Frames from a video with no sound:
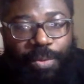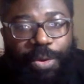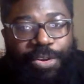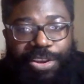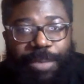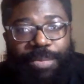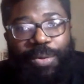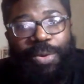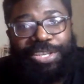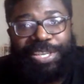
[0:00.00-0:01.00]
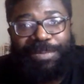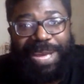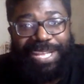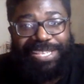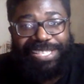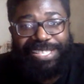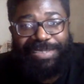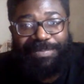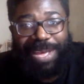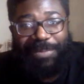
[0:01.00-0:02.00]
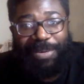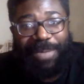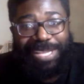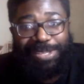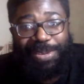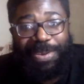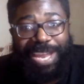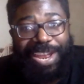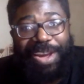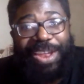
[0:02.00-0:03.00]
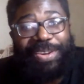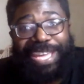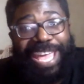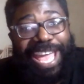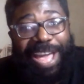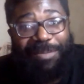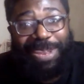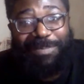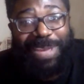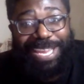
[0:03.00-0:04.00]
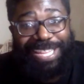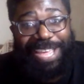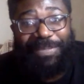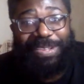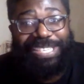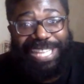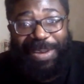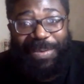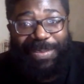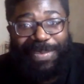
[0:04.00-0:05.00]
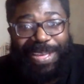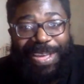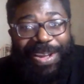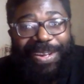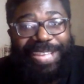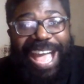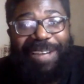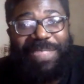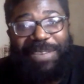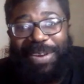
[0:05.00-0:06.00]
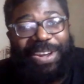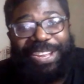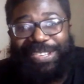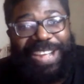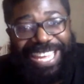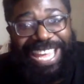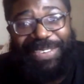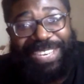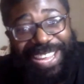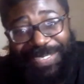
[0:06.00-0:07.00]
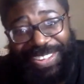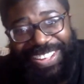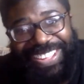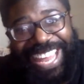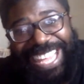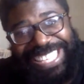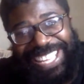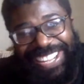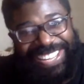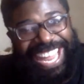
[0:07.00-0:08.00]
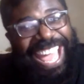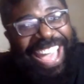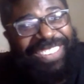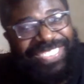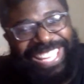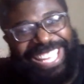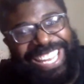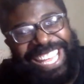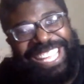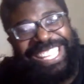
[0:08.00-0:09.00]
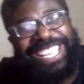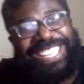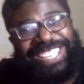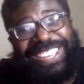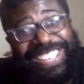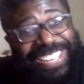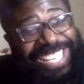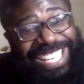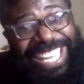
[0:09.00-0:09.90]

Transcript: worry because I'm not watching what man's doing. I don't care how many men Devo slept with because I'm never gonna try and get with Devo. It's not gonna happen. So do your